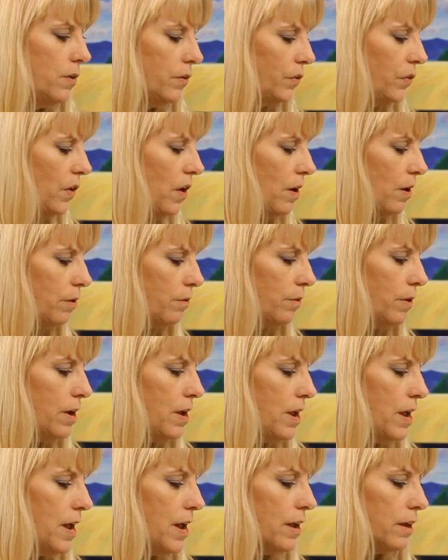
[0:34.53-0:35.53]
So
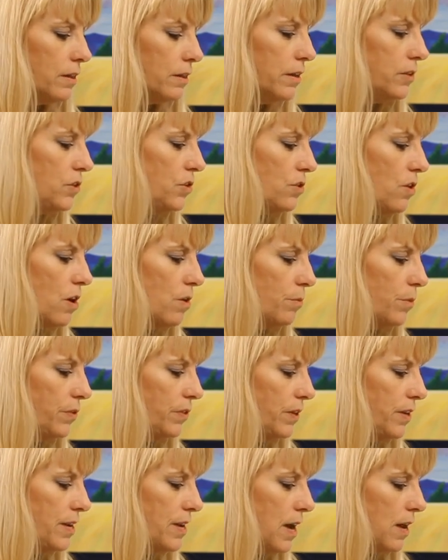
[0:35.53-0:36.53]
let's start with
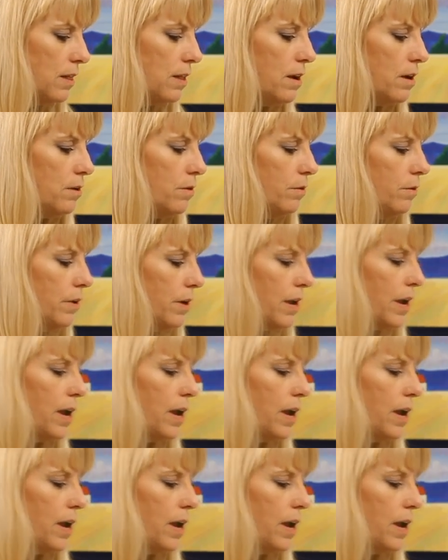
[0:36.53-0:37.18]
the yellow.